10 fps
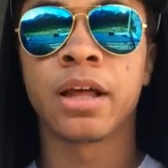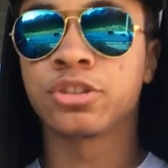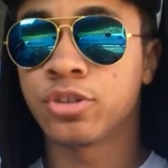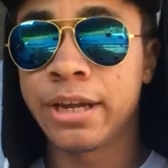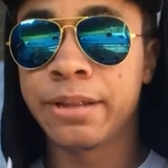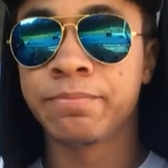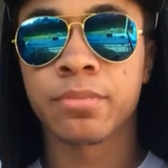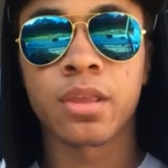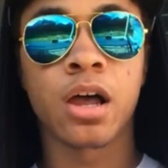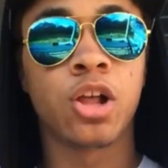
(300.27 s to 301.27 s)
That's great.
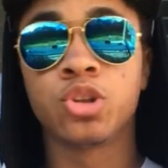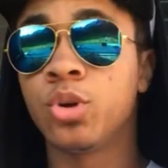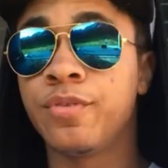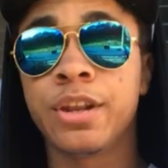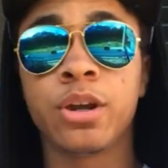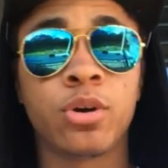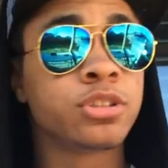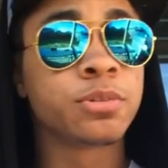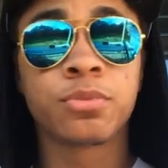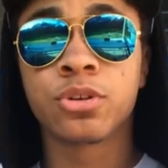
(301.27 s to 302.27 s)
I'll do a video
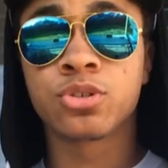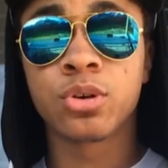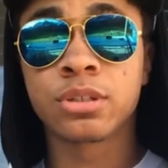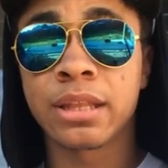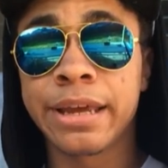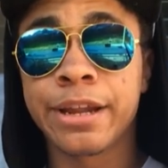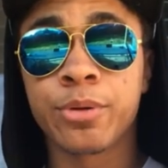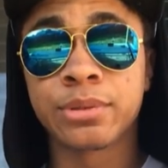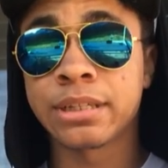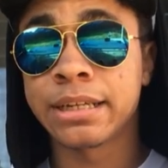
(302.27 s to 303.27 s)
on some real swords
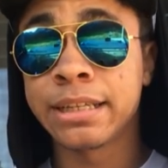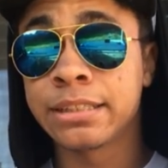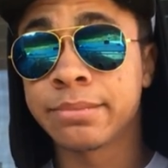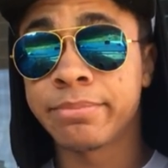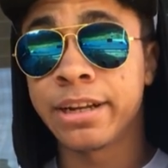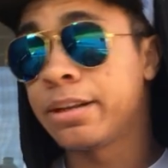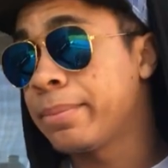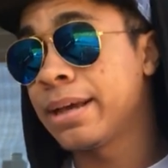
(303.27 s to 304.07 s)
later once I get some money to